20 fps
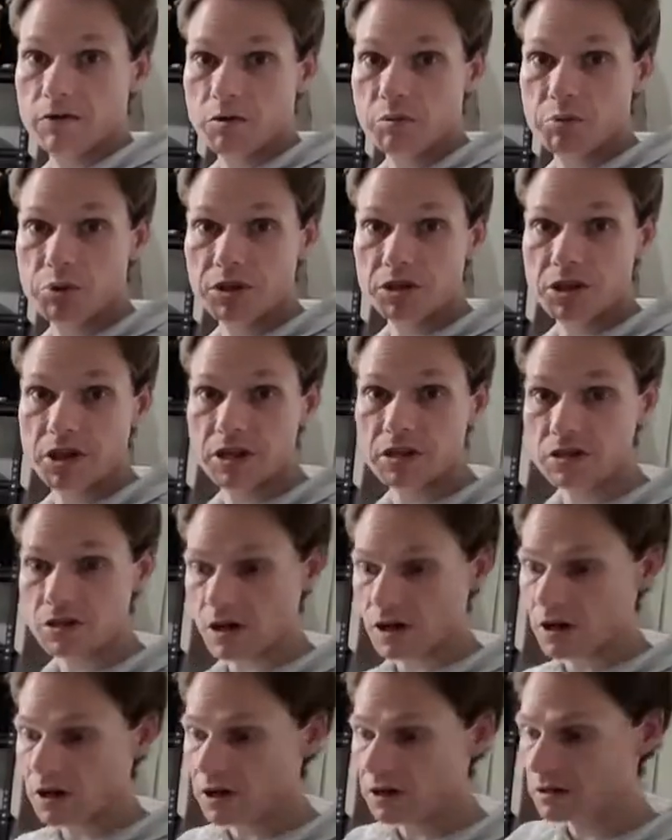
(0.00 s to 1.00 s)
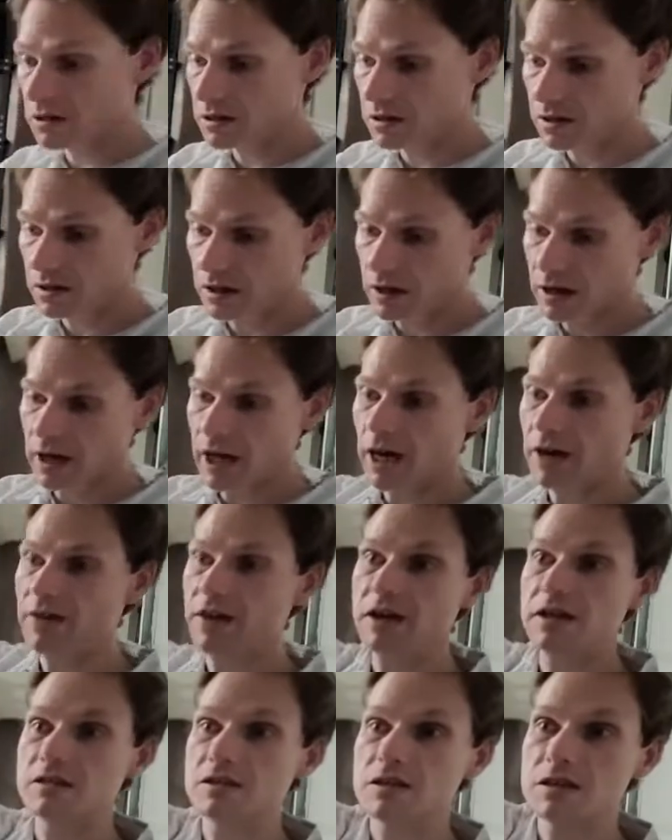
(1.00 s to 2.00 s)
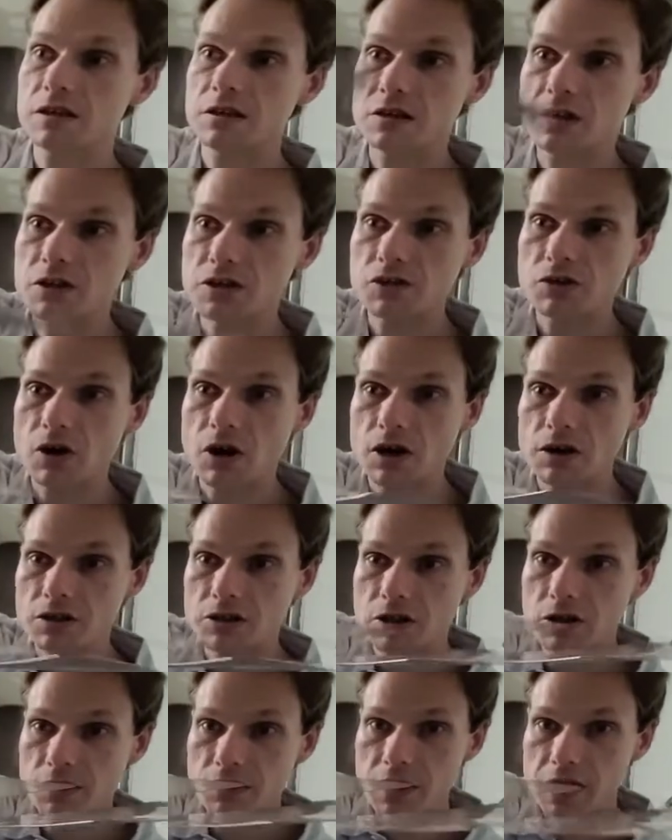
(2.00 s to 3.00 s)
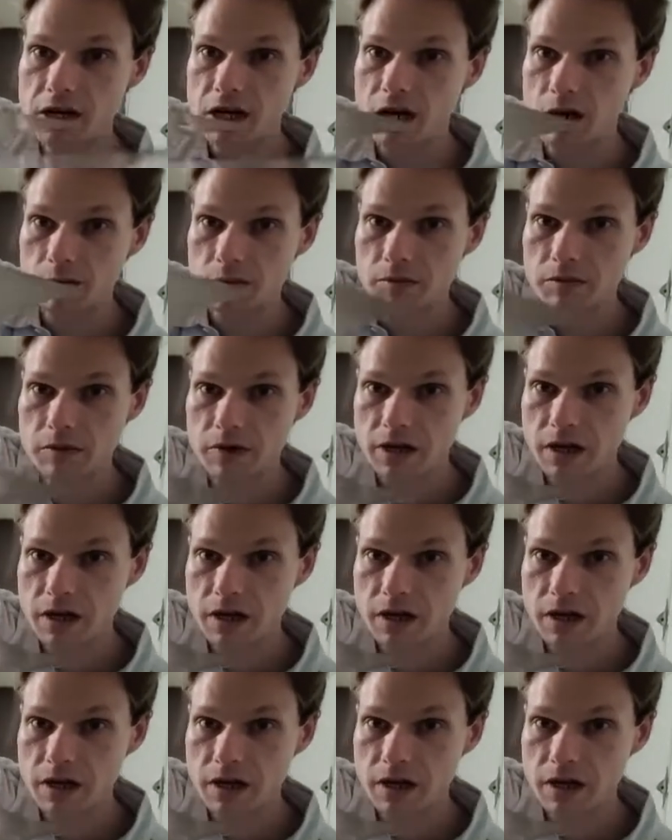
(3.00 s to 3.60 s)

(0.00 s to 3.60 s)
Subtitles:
if you put this on, and then see these are also, they come